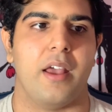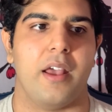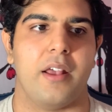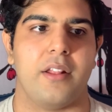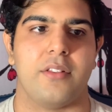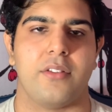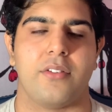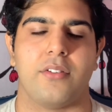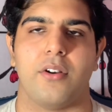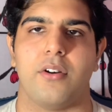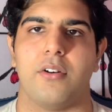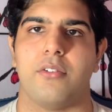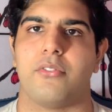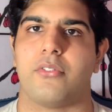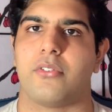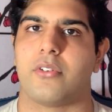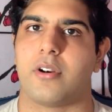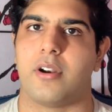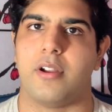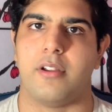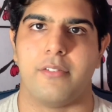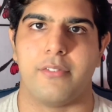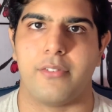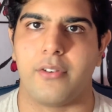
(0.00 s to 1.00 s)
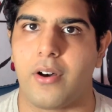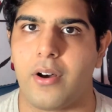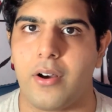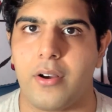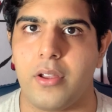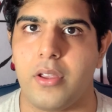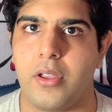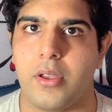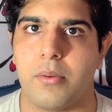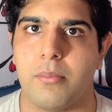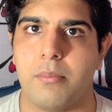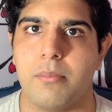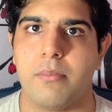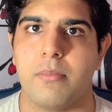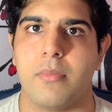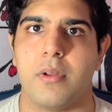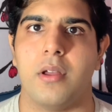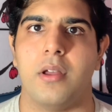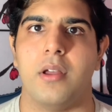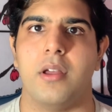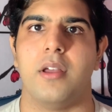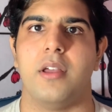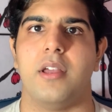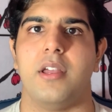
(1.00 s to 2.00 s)
And so for a volume,
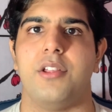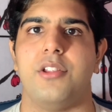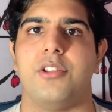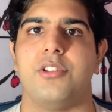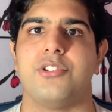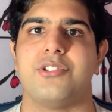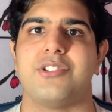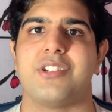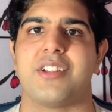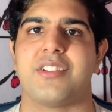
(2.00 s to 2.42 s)
it's